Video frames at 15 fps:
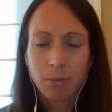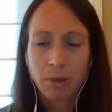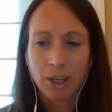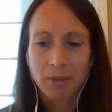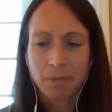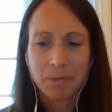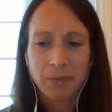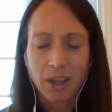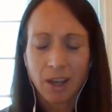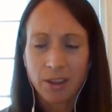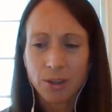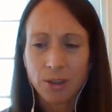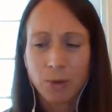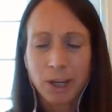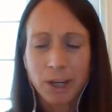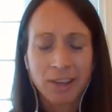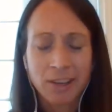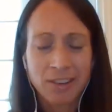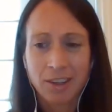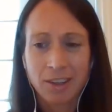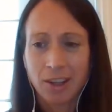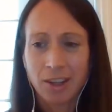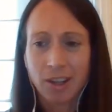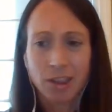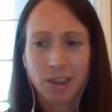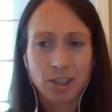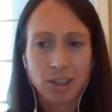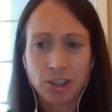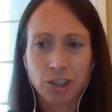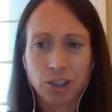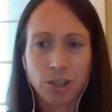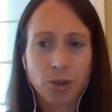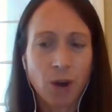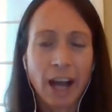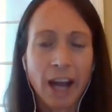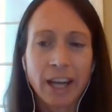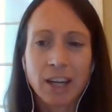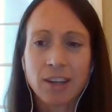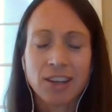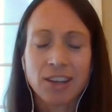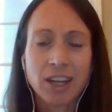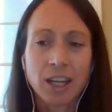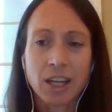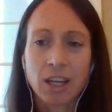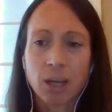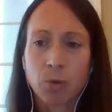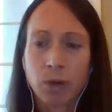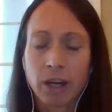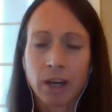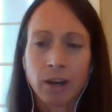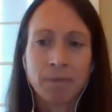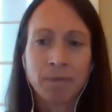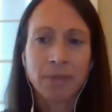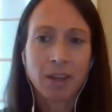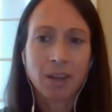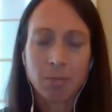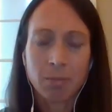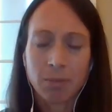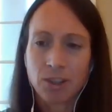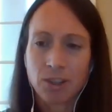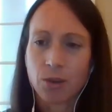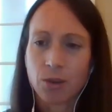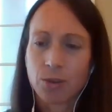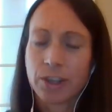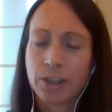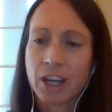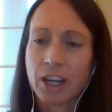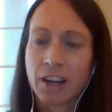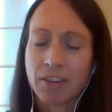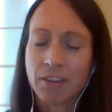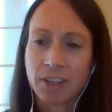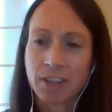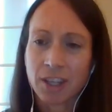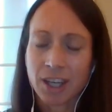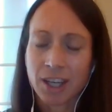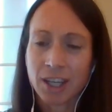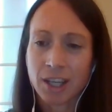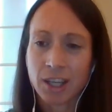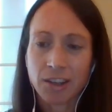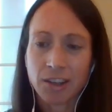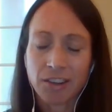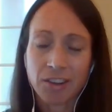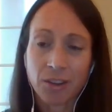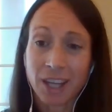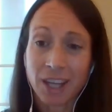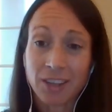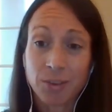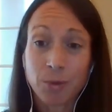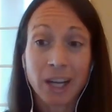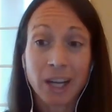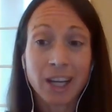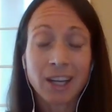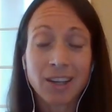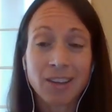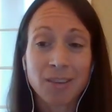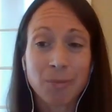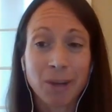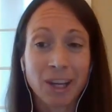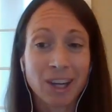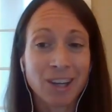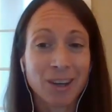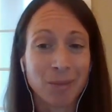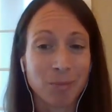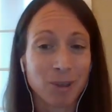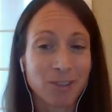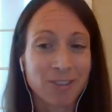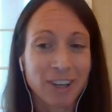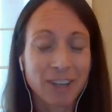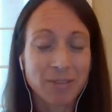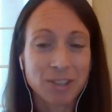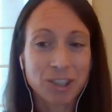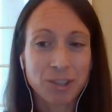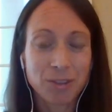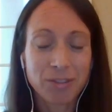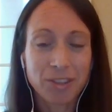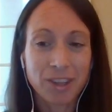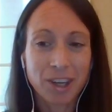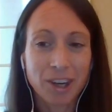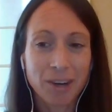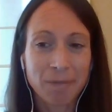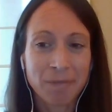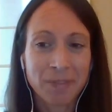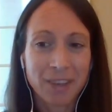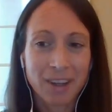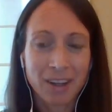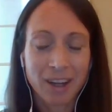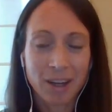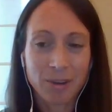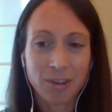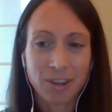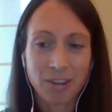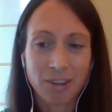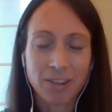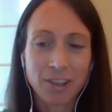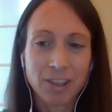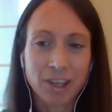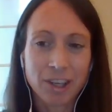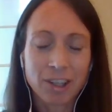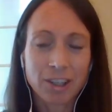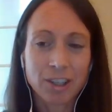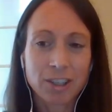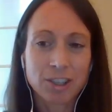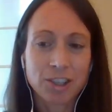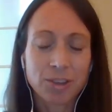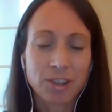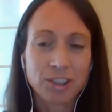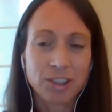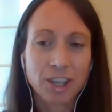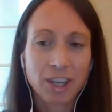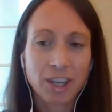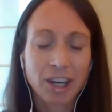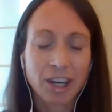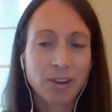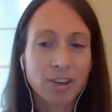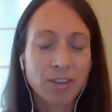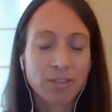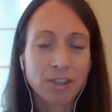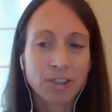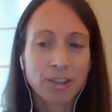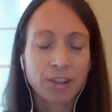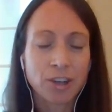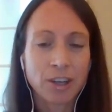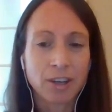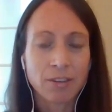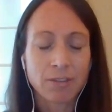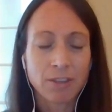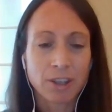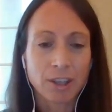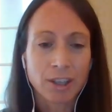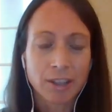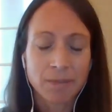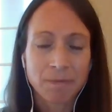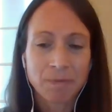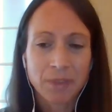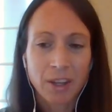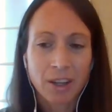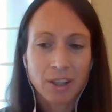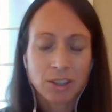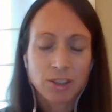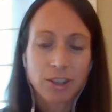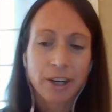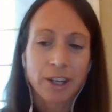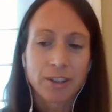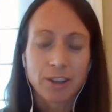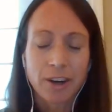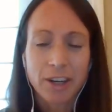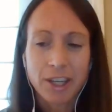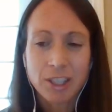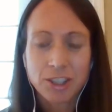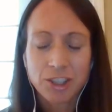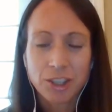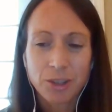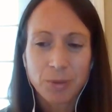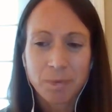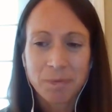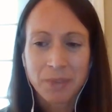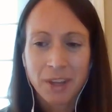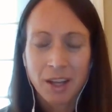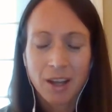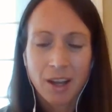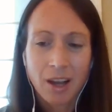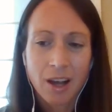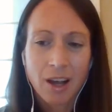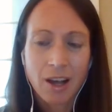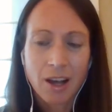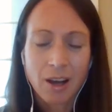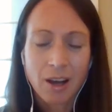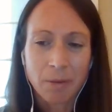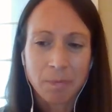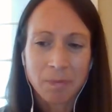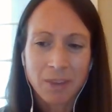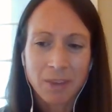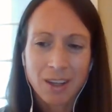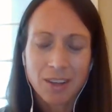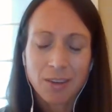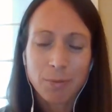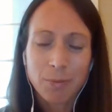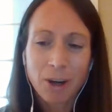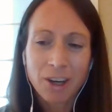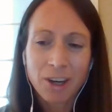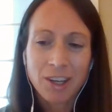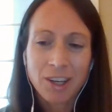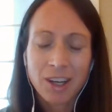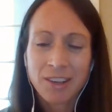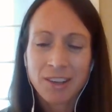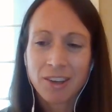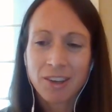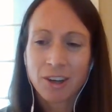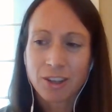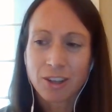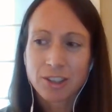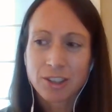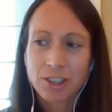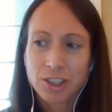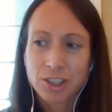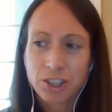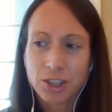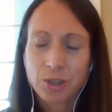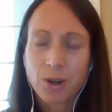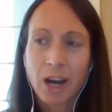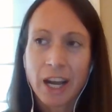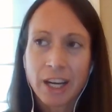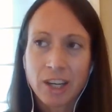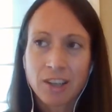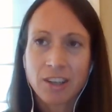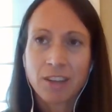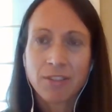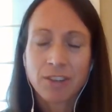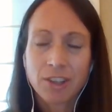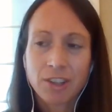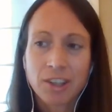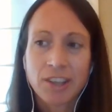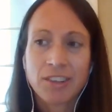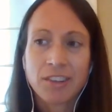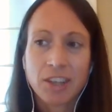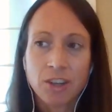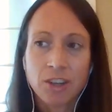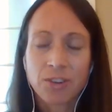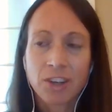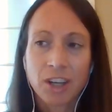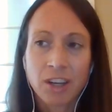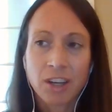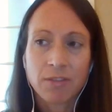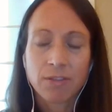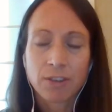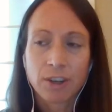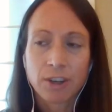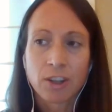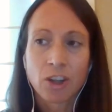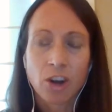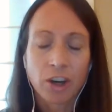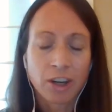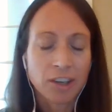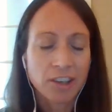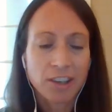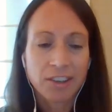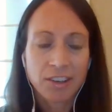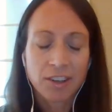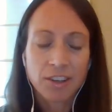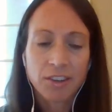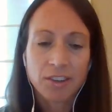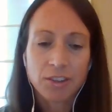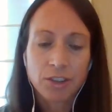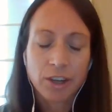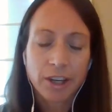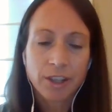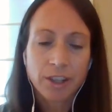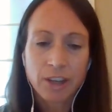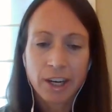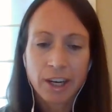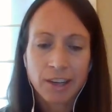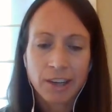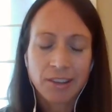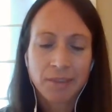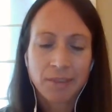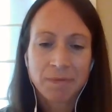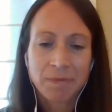But otherwise, this shoe I can take anywhere, be totally confident in it, so that's why it's my number five shoe of the year. I would definitely encourage you to check it out if you're looking for a trail running shoe. It's marketed as their ultra shoe. I could definitely see using it for a long distance trail race.